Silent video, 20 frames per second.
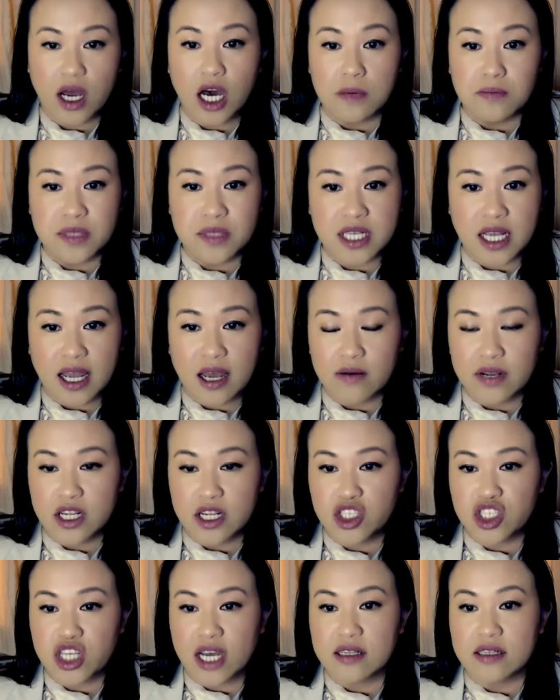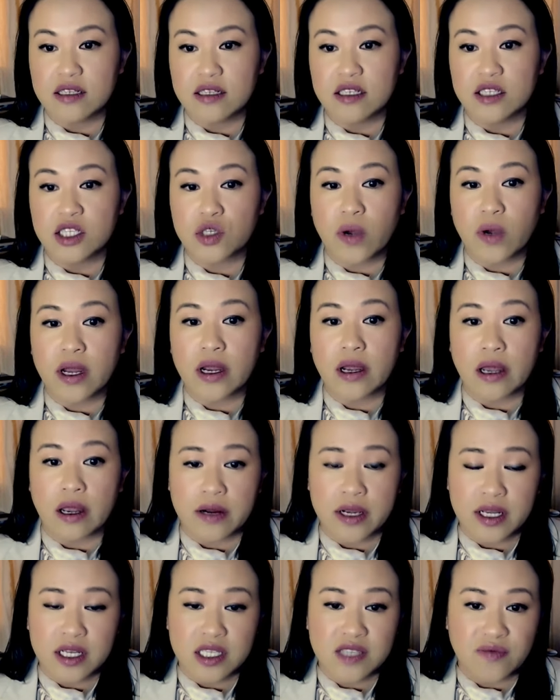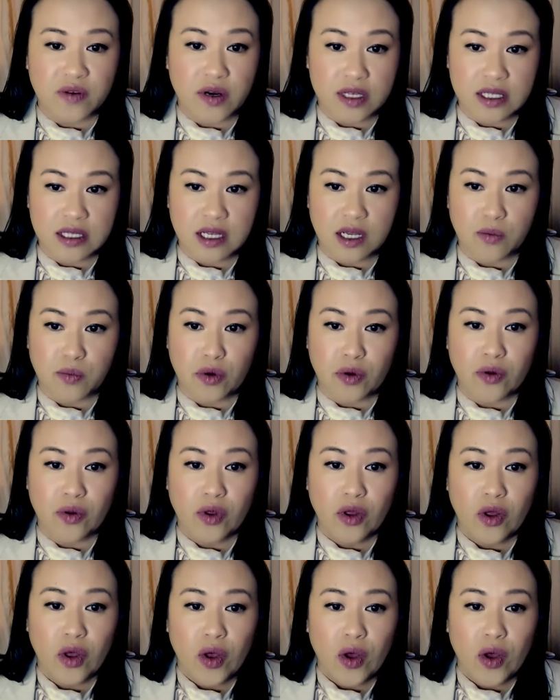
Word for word: Uptown, and Jack London Square areas, for example,